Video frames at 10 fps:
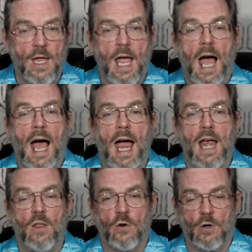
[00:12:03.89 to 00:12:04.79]

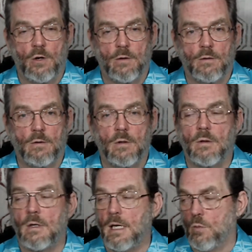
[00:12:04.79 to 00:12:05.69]
Either
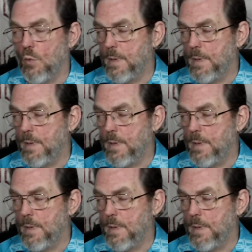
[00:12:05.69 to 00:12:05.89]
he will be